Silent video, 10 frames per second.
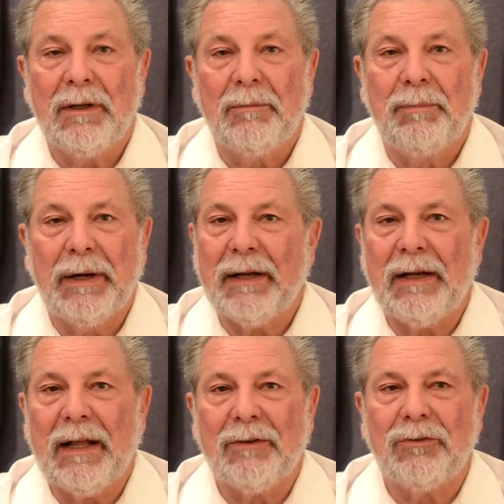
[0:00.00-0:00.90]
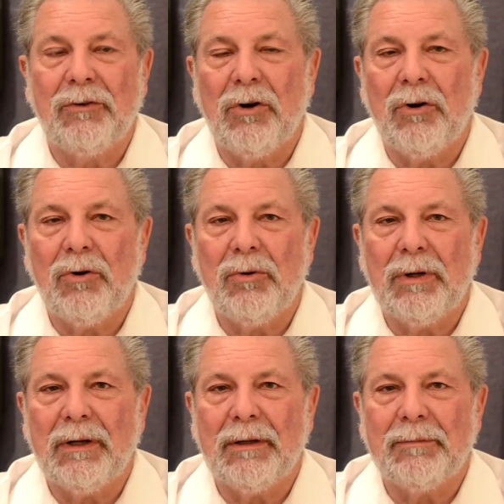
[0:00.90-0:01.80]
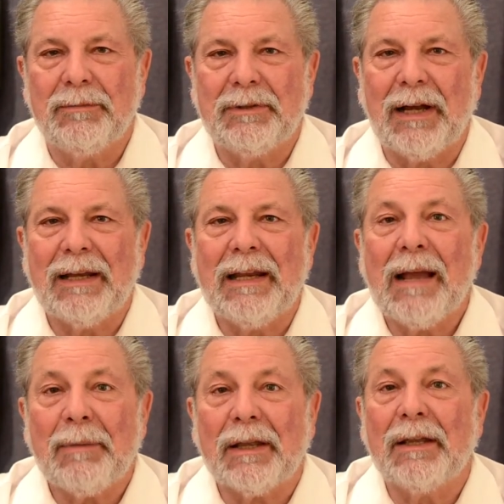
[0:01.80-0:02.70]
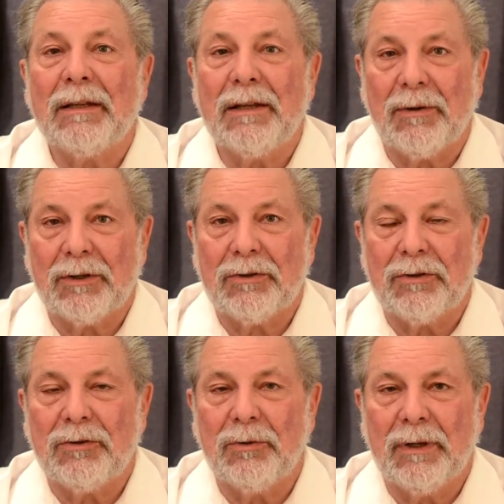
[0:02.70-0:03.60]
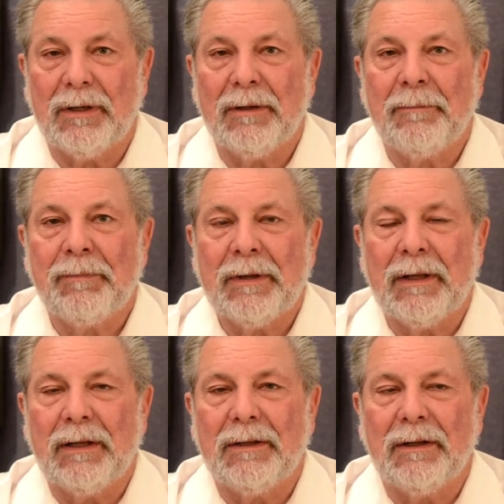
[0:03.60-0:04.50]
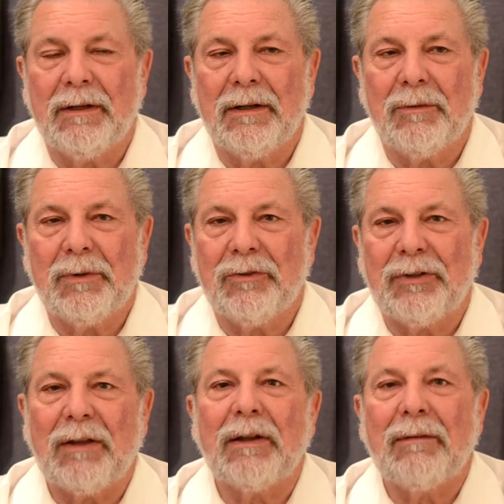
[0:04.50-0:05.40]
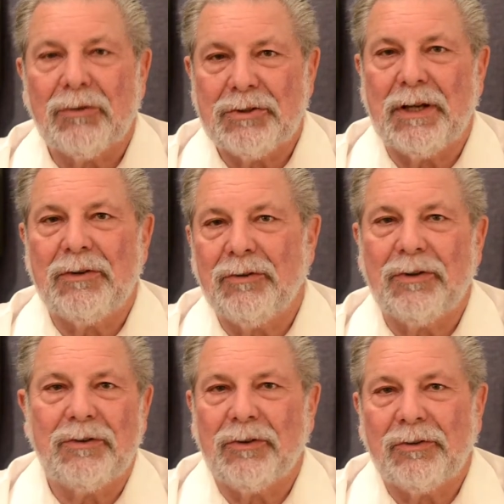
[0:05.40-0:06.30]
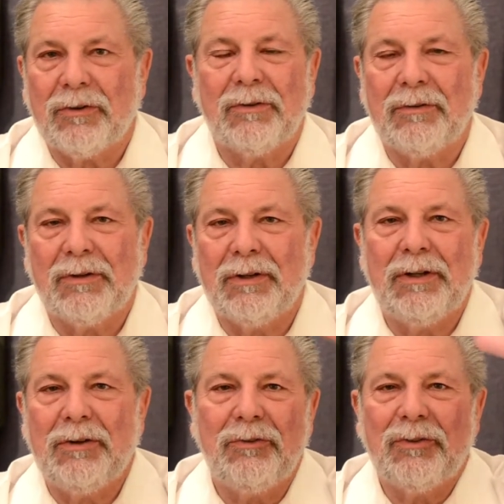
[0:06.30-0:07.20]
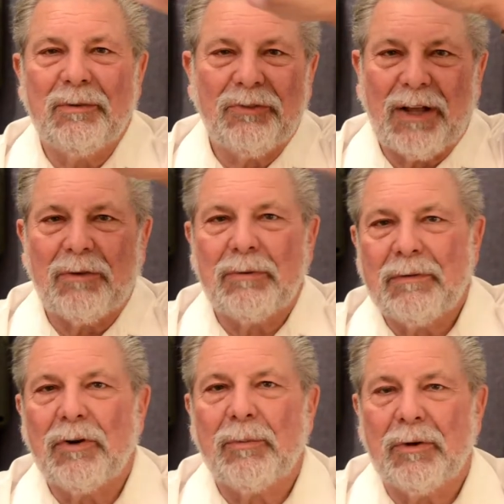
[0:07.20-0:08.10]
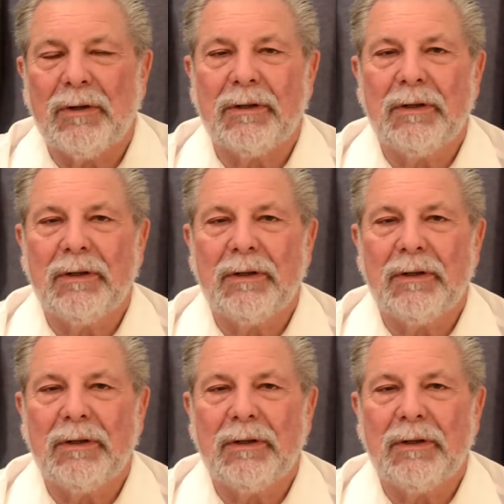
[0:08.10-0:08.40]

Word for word: but it has no um, dynamic character to it. It uh, when the sound level changes, it just continues to sound reverberant.